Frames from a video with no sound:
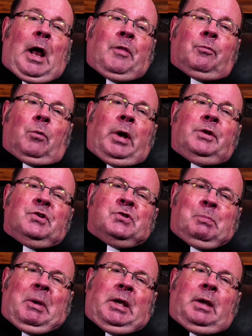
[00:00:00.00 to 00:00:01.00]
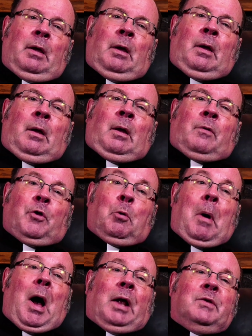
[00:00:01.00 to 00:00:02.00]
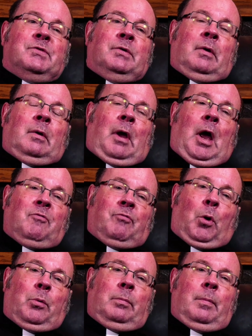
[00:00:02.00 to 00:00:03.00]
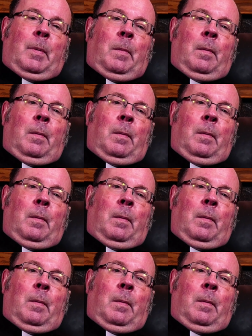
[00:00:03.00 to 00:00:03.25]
had the right to speak their minds and vote.